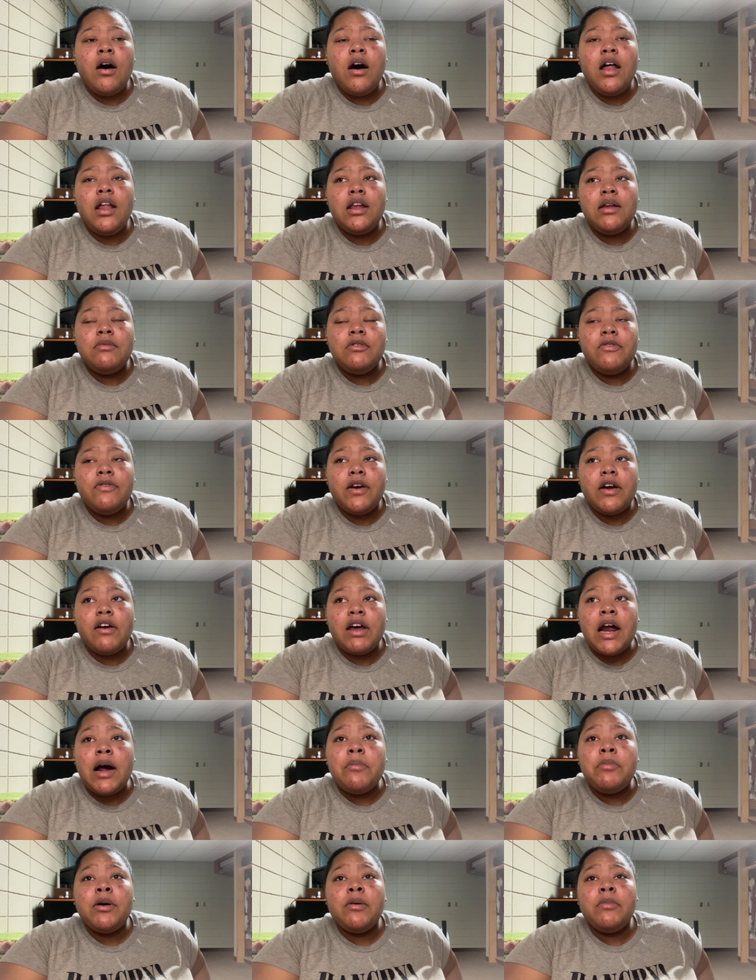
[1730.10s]
of them to figure it
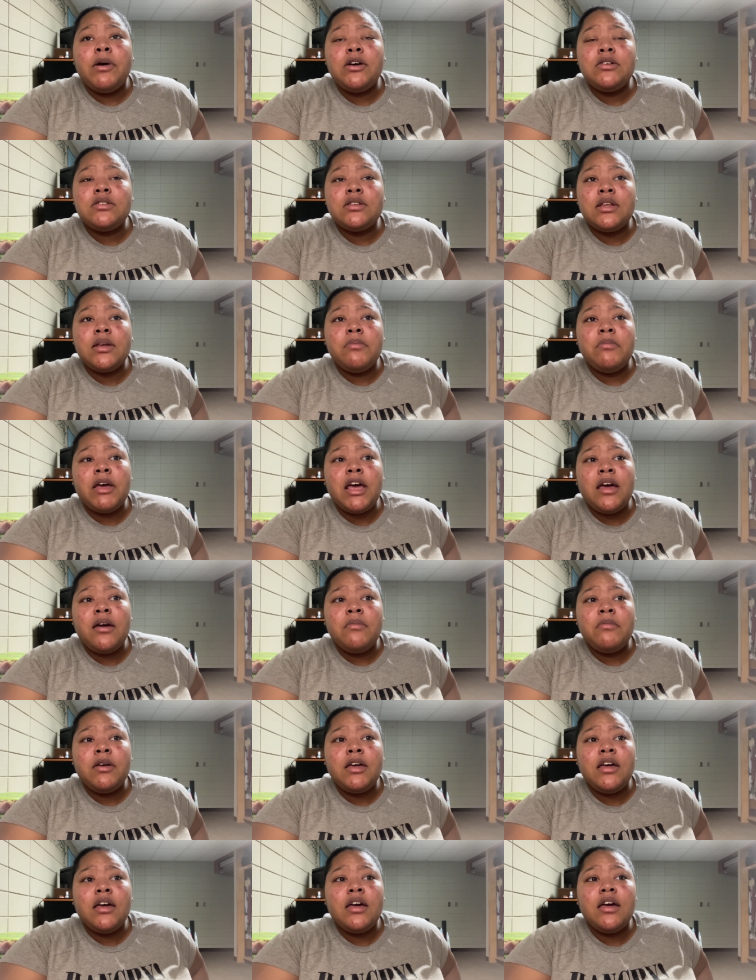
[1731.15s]
out, but mostly
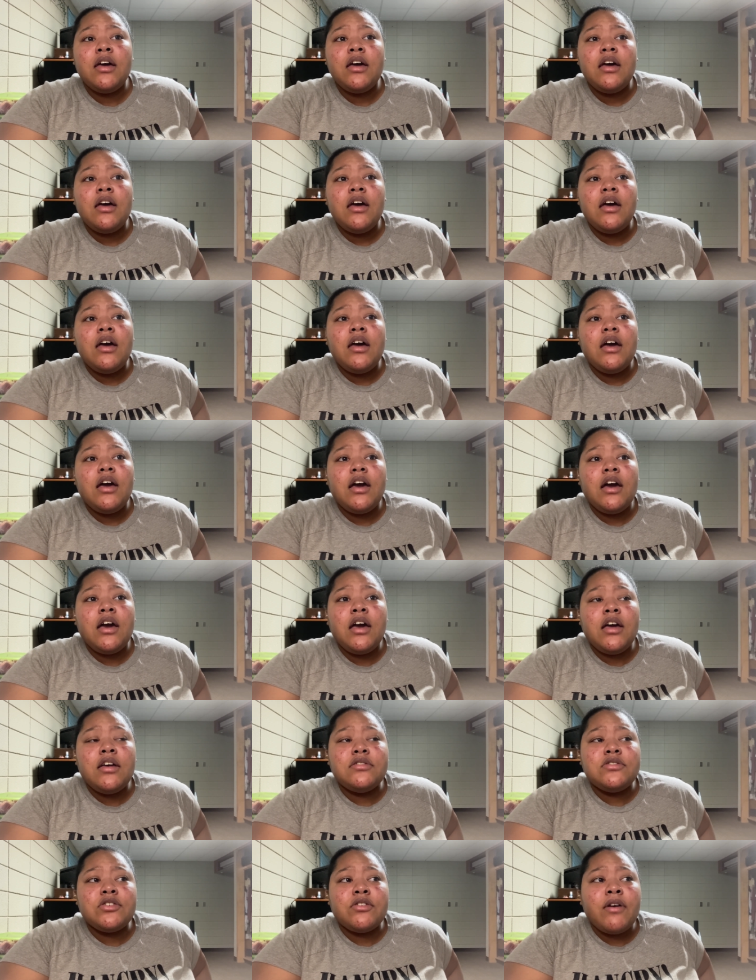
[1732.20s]
Bambi
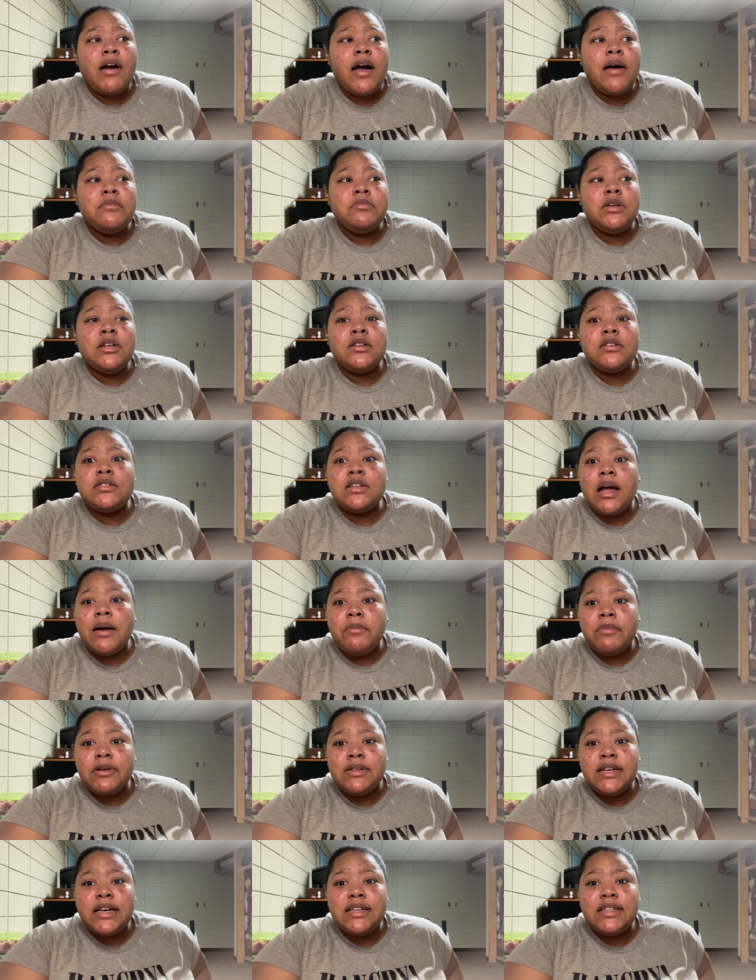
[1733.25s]
and Scrap need to stop
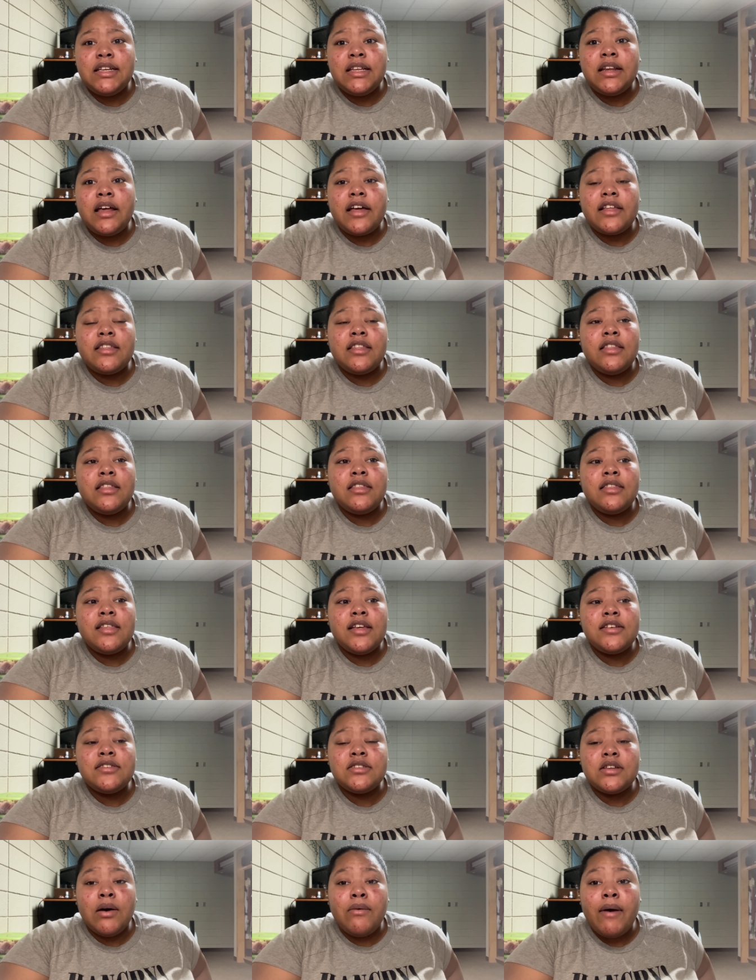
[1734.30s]
pretending like
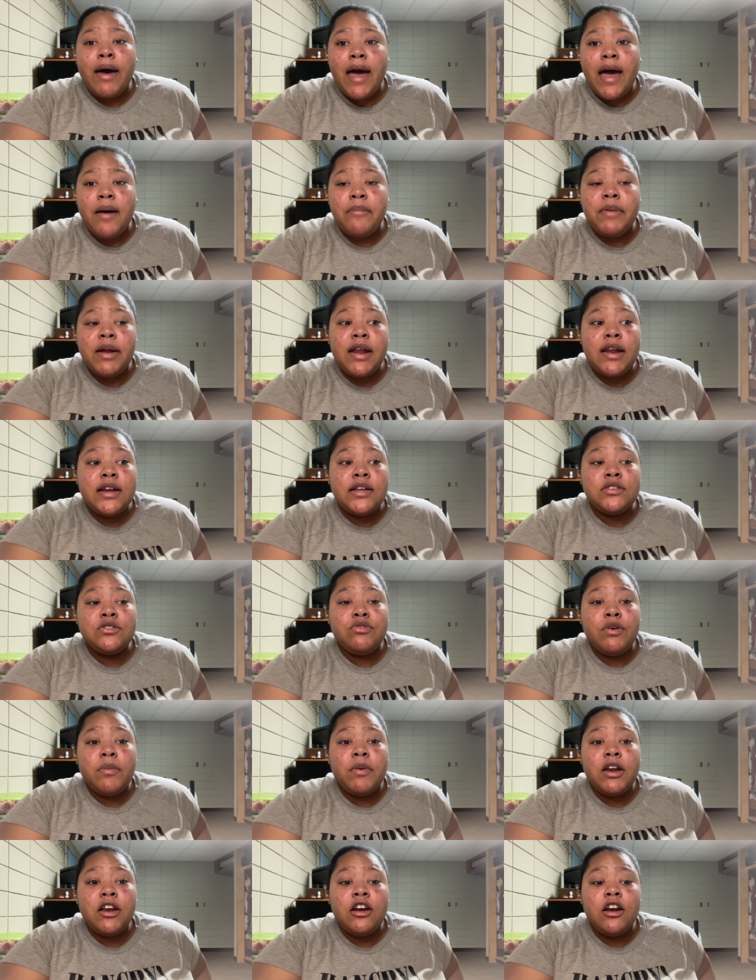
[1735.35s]
things don't happen and then
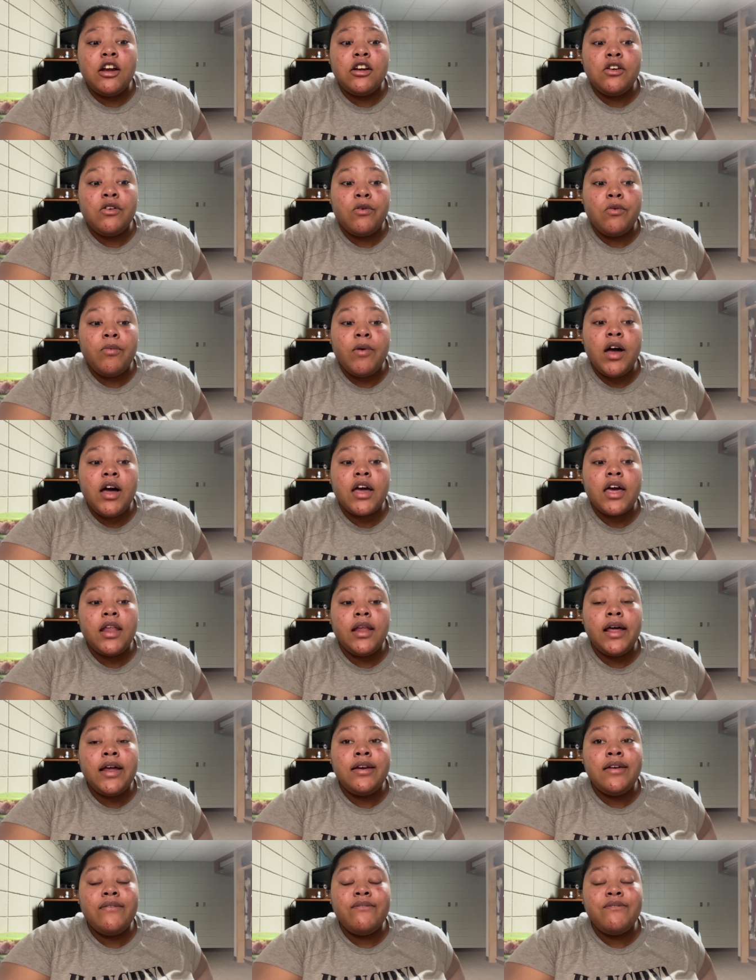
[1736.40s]
sweeping it under the rug and
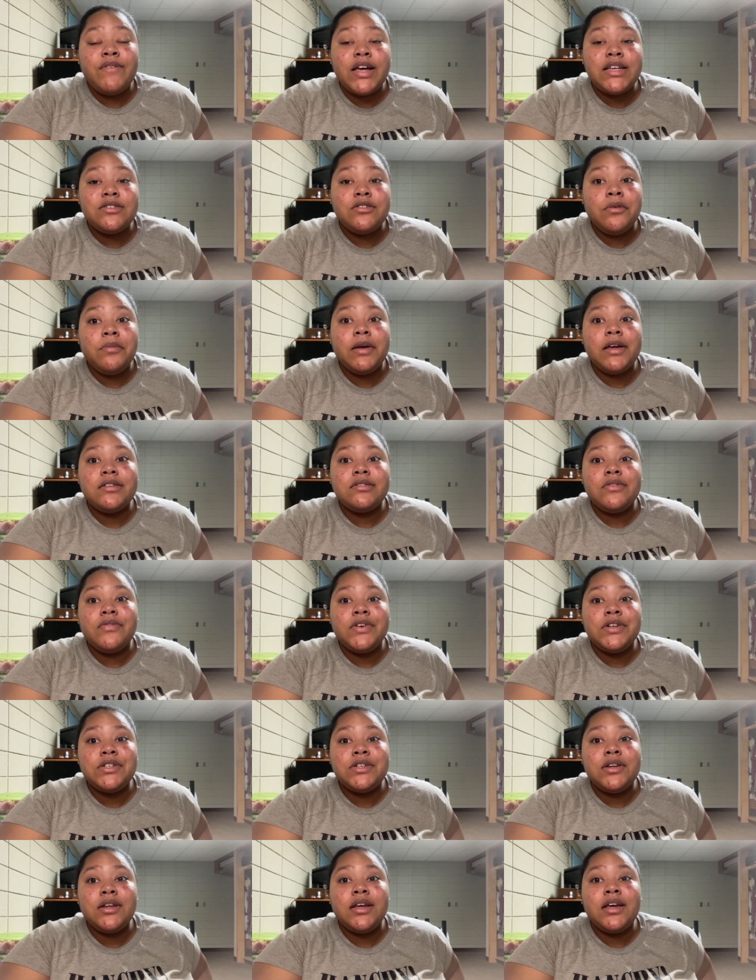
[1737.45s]
letting it fester, because
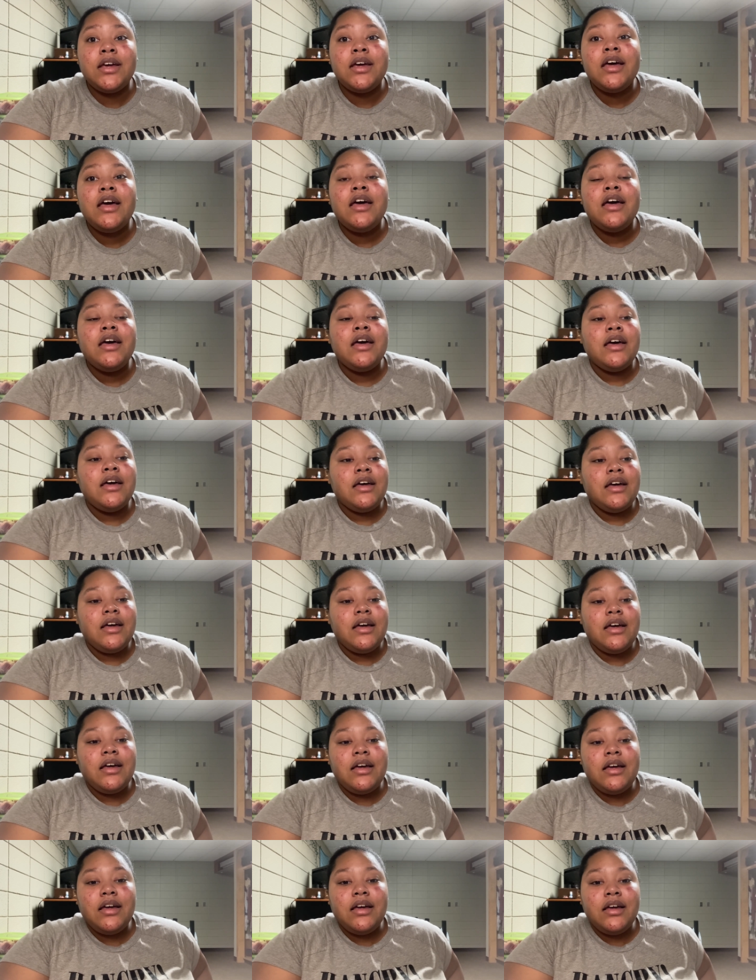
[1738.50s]
eventually
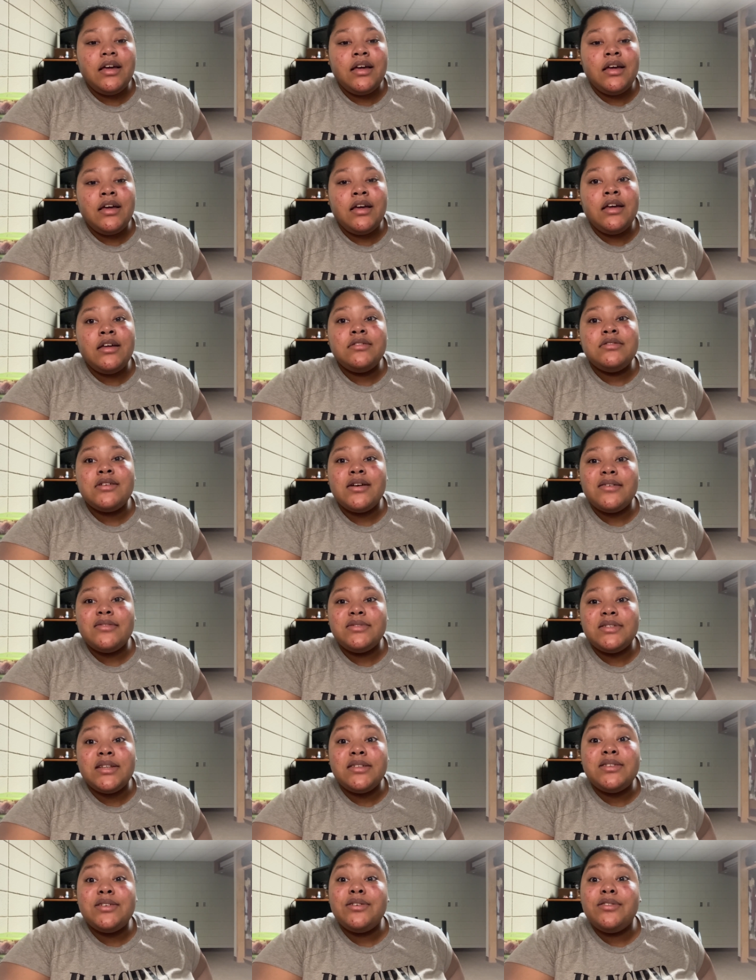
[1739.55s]
it turns
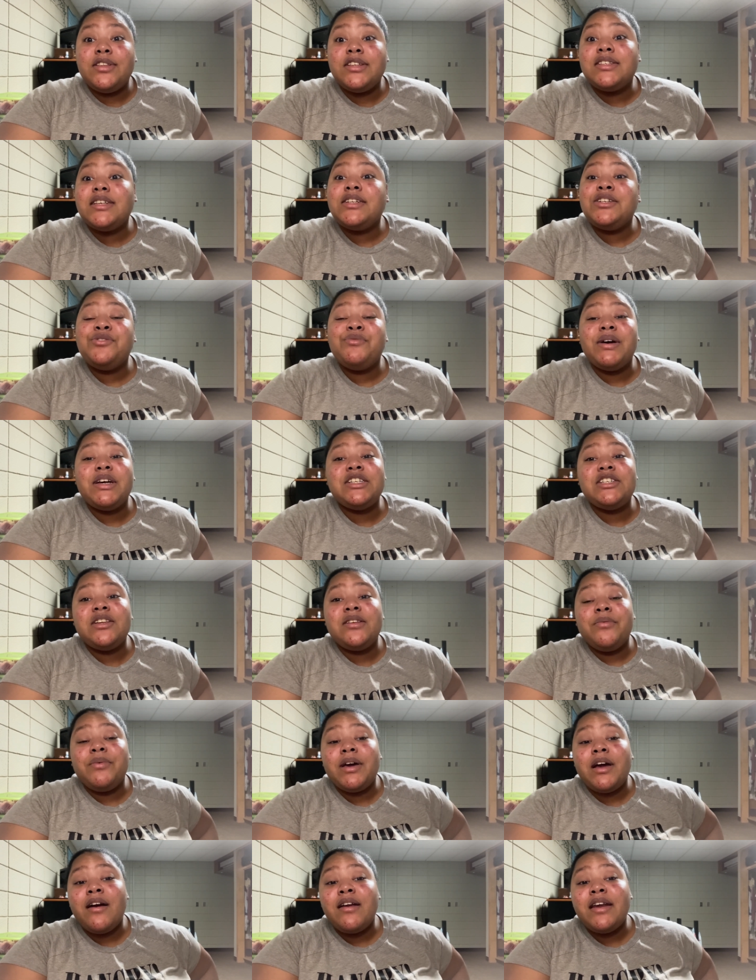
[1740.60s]
into the situation that
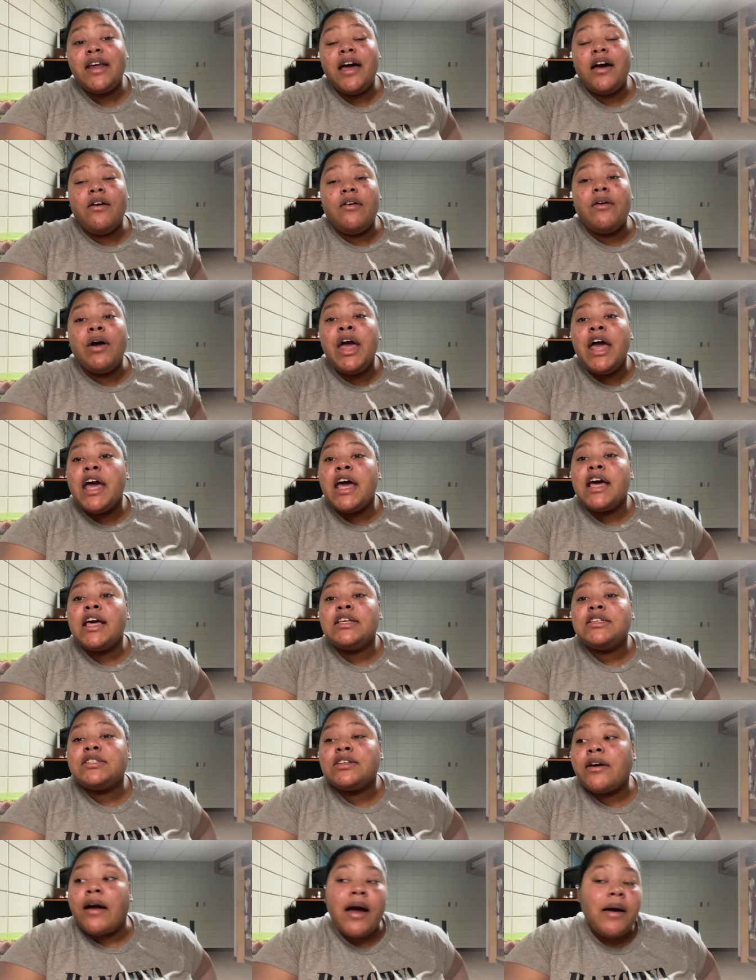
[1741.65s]
we are now.
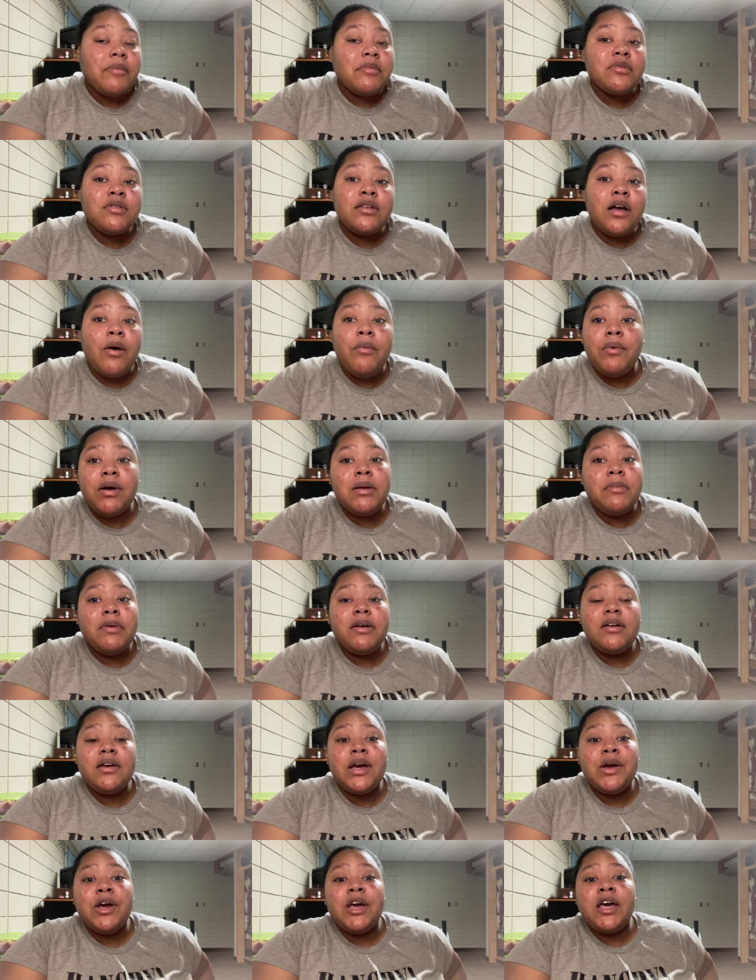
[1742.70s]
Scrap don't want to be
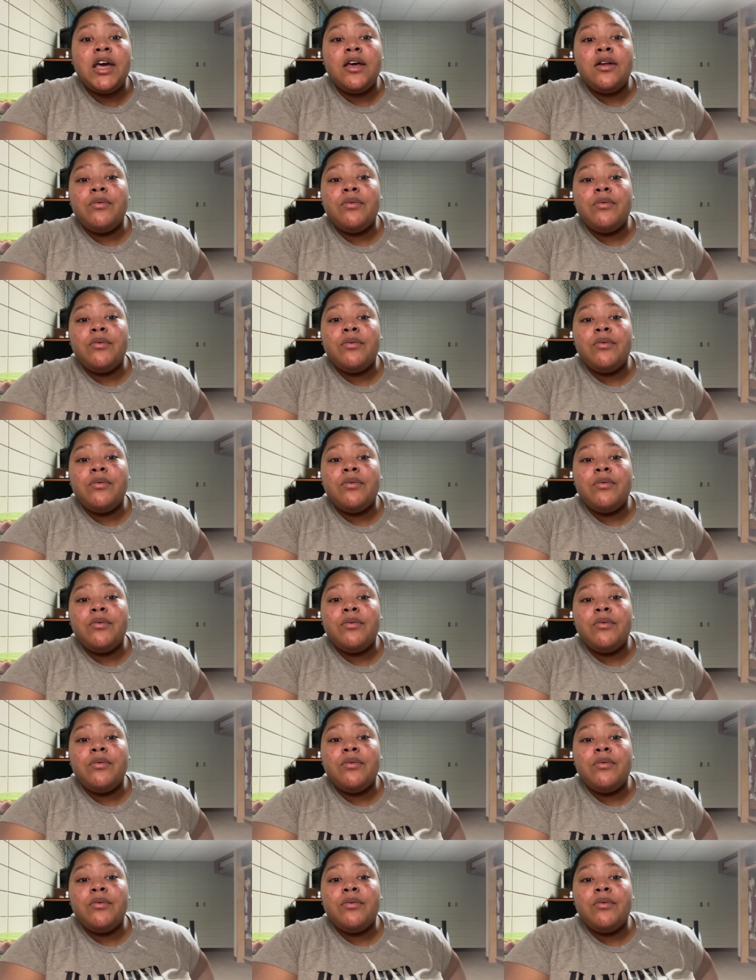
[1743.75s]
in